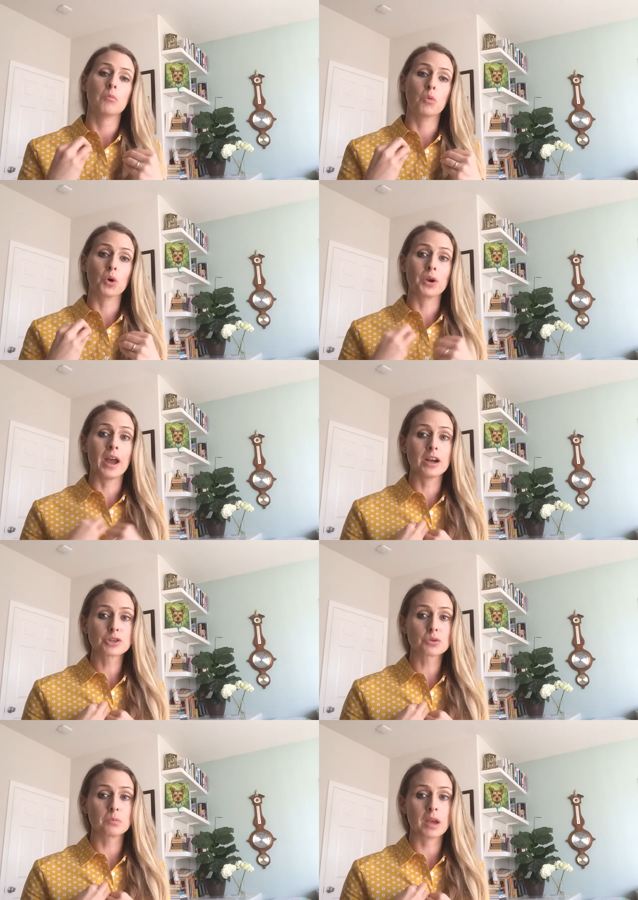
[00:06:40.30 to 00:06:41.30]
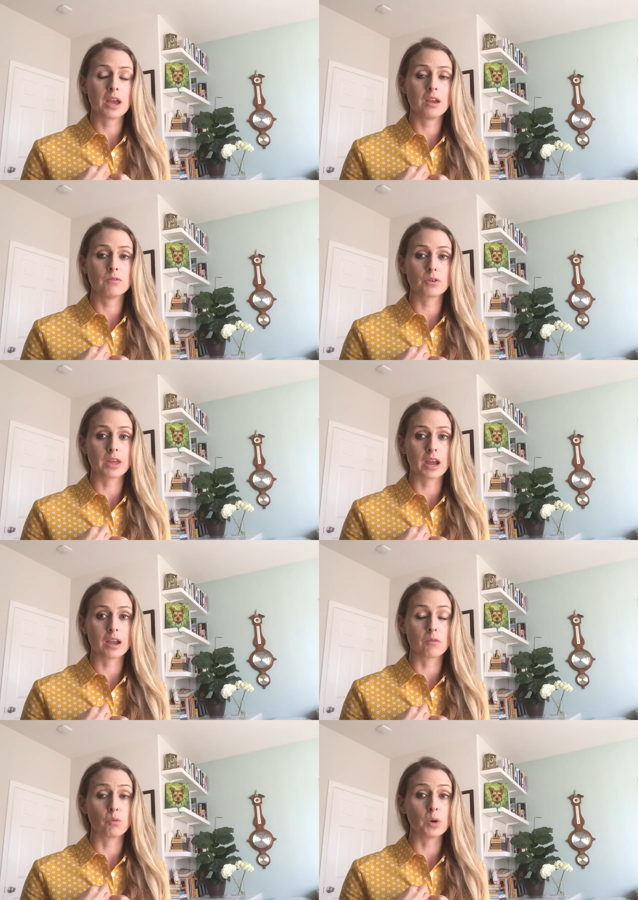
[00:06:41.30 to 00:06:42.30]
more natural behavior that I
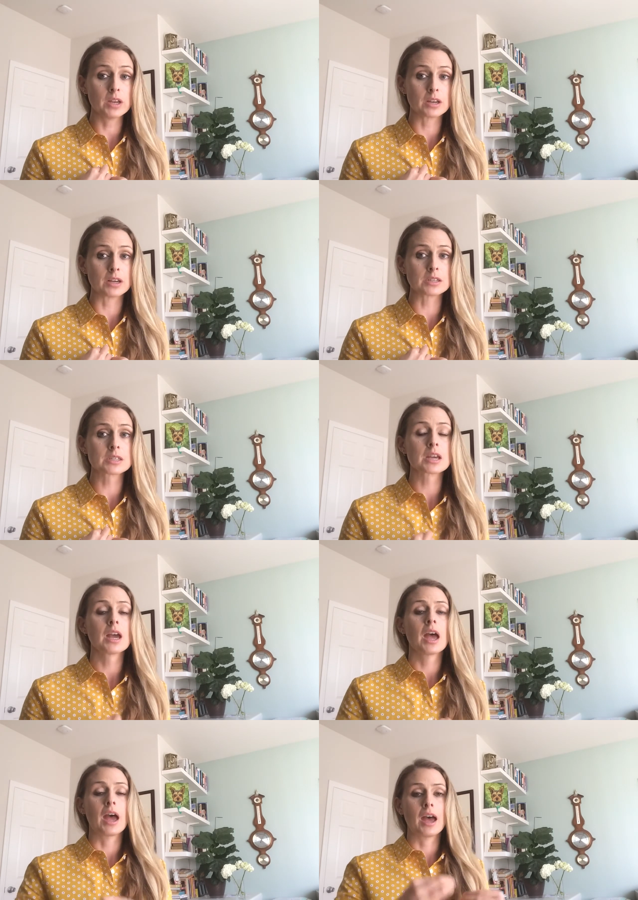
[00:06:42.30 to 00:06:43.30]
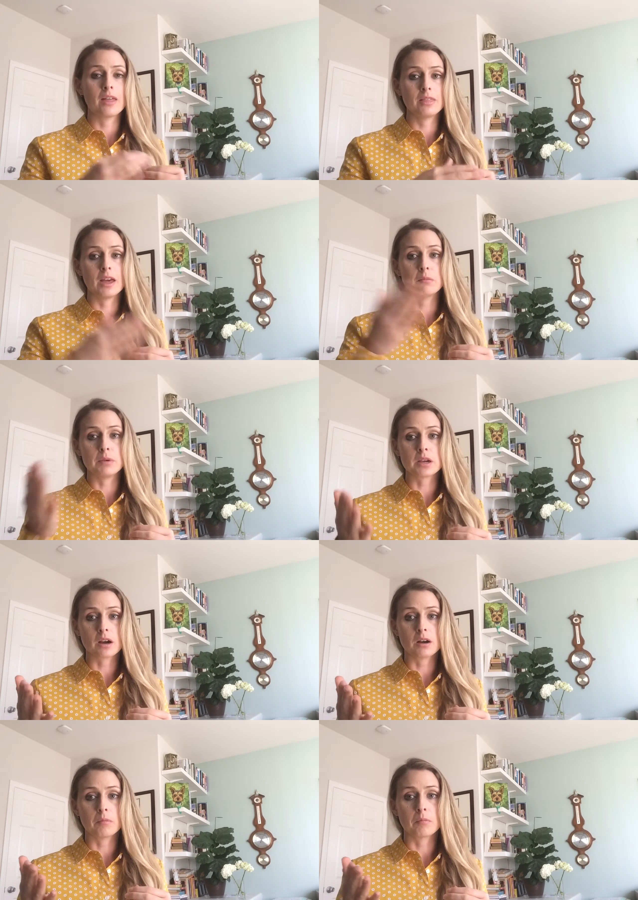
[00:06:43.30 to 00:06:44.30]
have witnessed and then
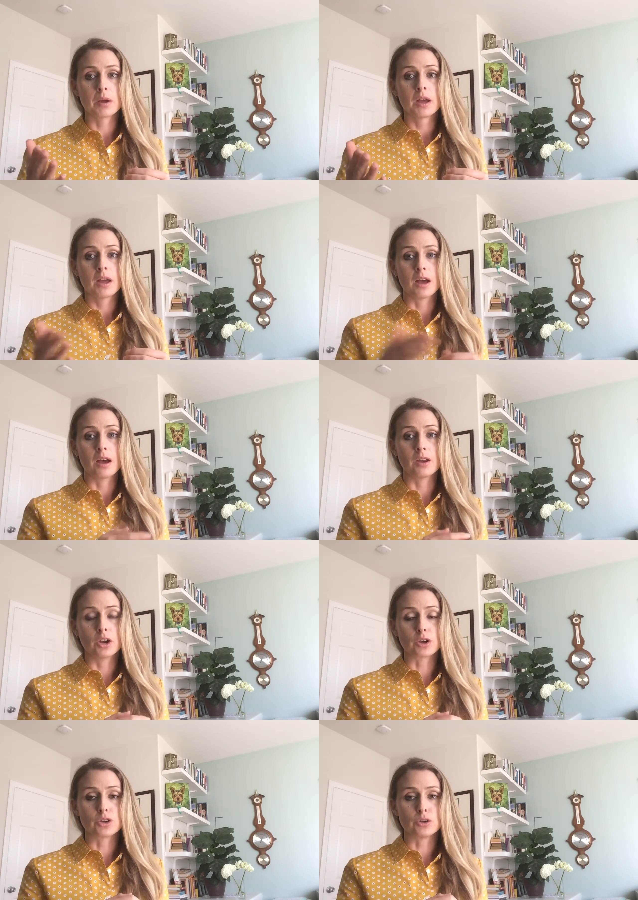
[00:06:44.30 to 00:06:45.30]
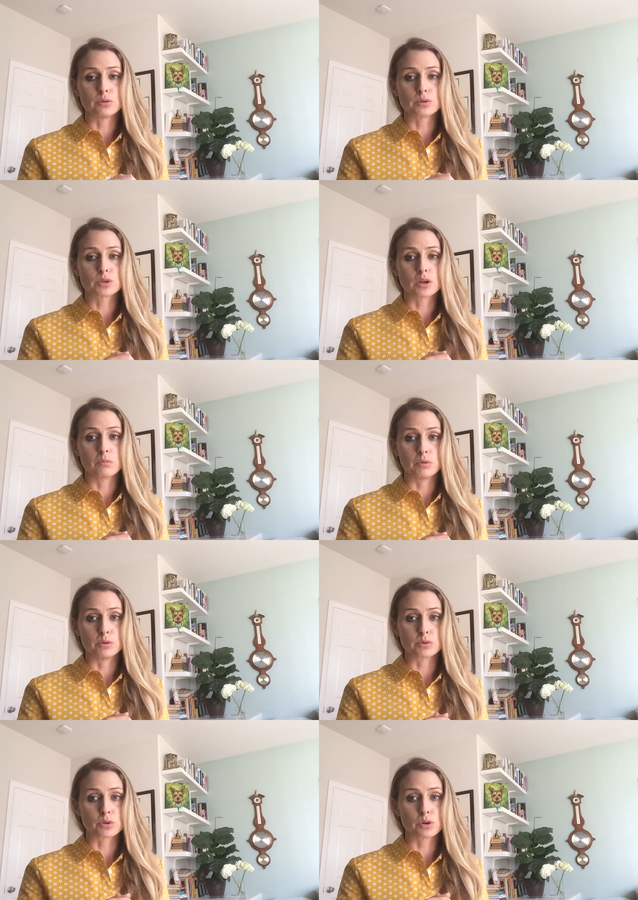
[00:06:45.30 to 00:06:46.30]
become an accused
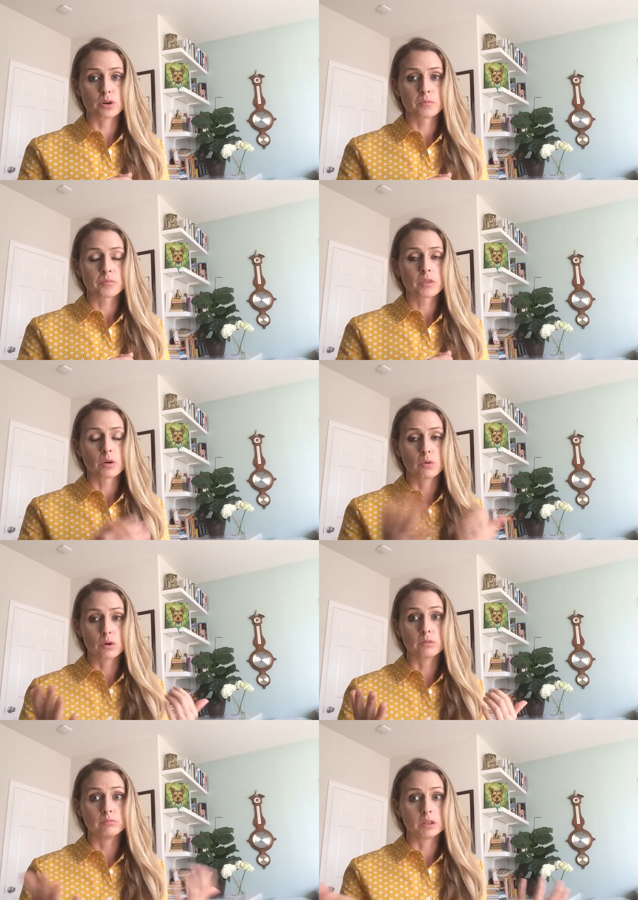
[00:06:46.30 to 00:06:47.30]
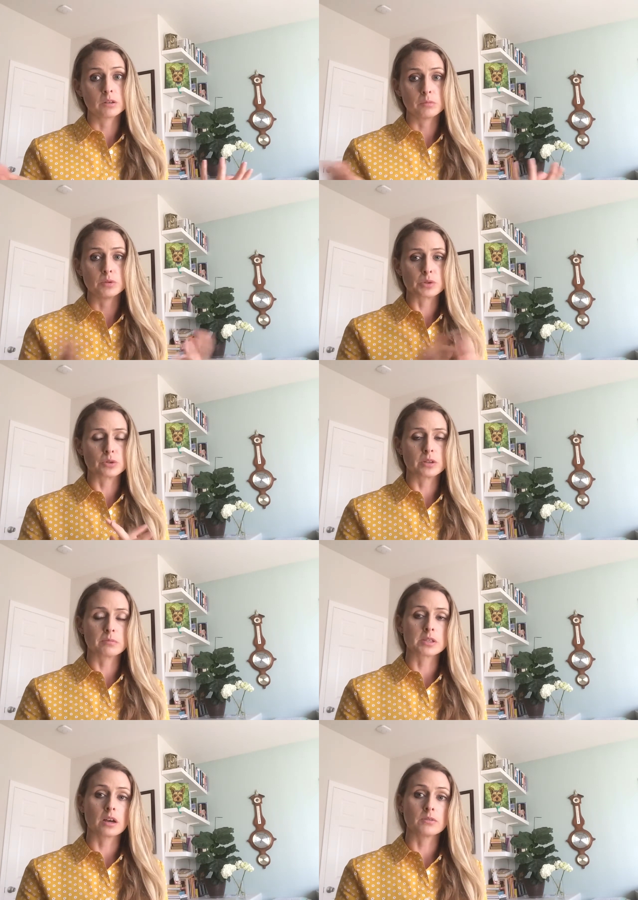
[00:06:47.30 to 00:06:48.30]
abuser or an abuser
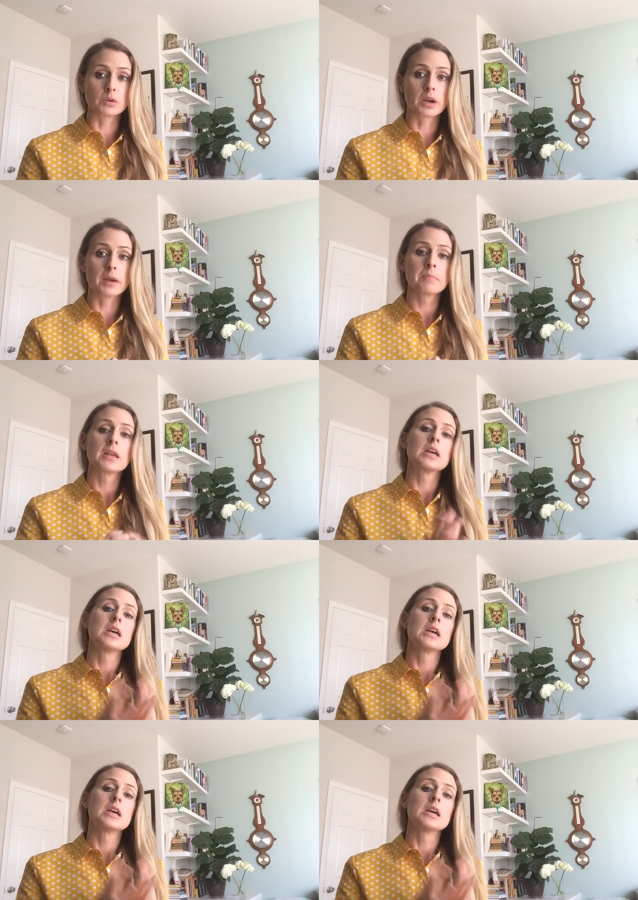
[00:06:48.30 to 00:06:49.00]
themselves, okay?